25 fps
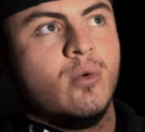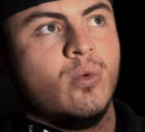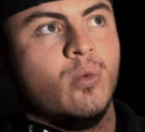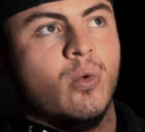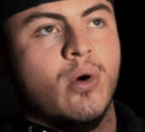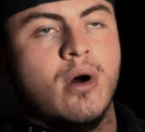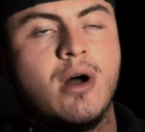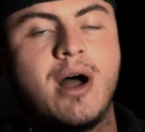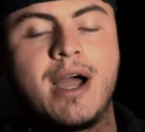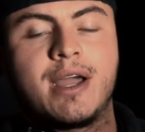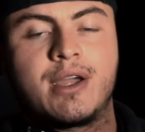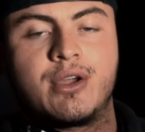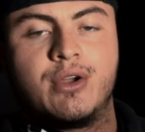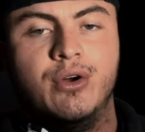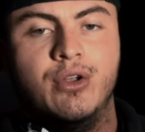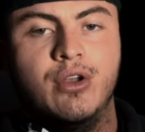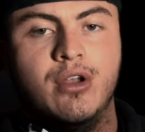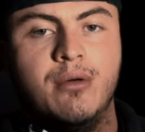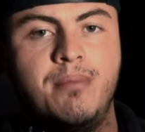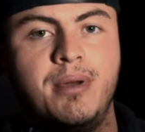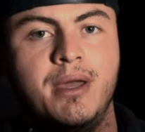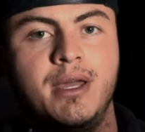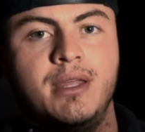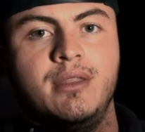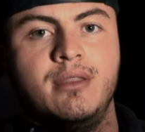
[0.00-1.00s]
what I could
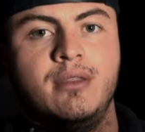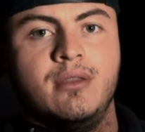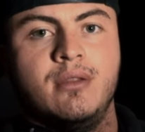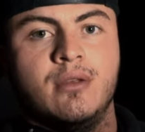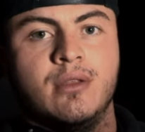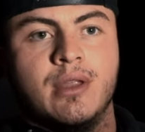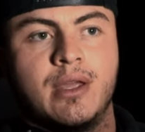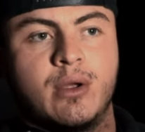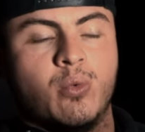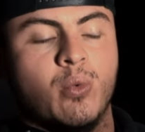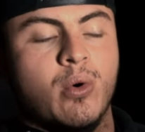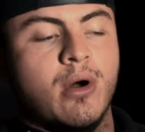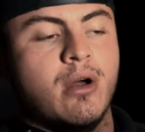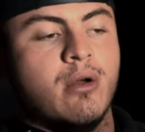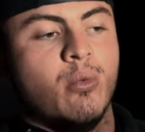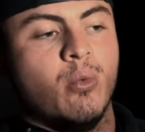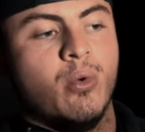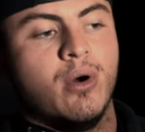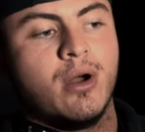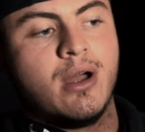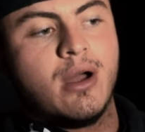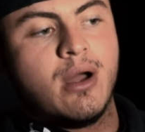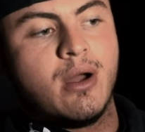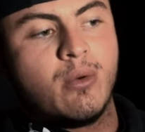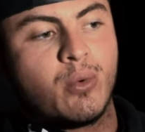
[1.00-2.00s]
have been, like what
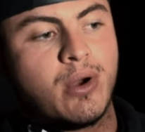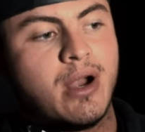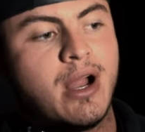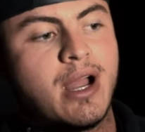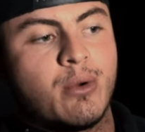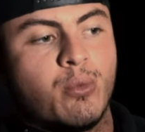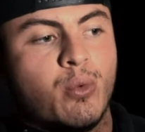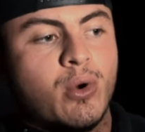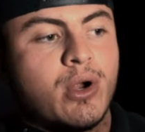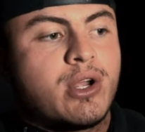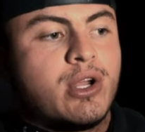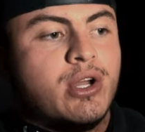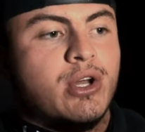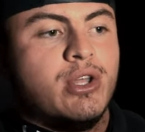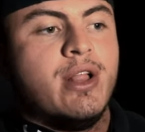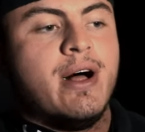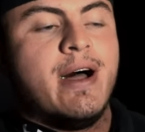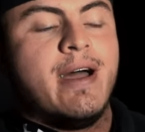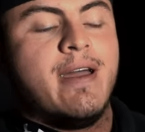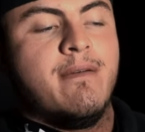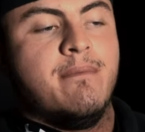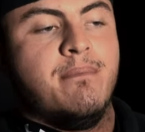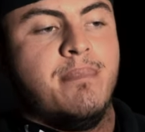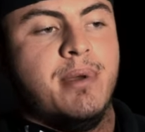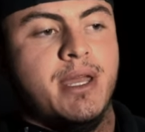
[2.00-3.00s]
what where, where could
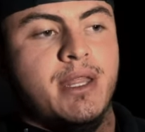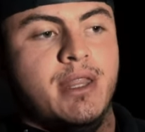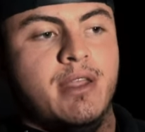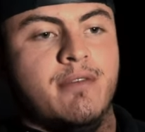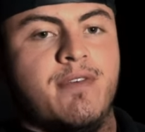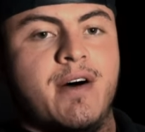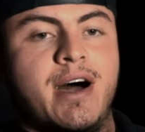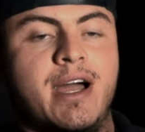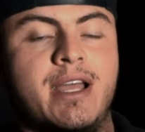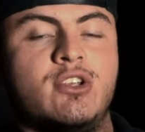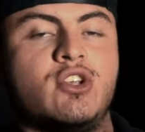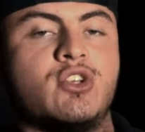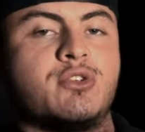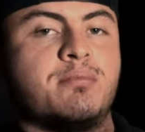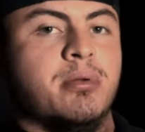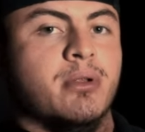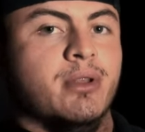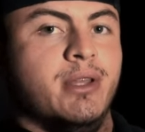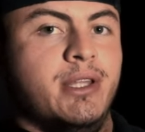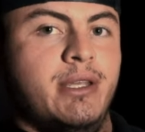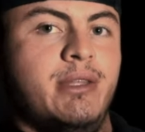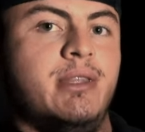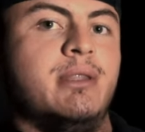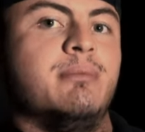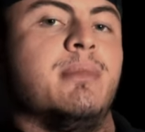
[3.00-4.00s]
I have been if I just
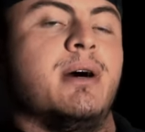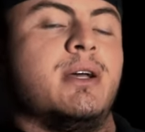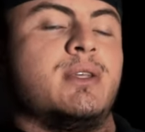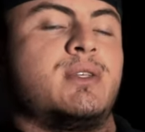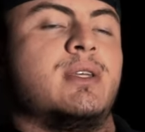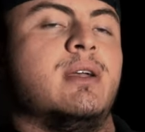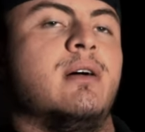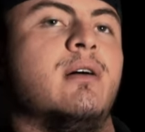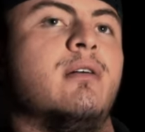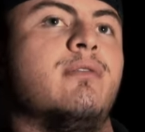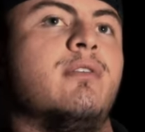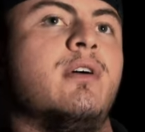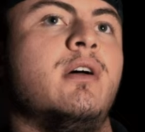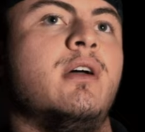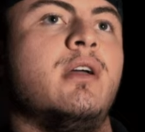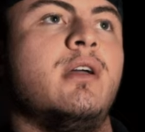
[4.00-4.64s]
believed in myself?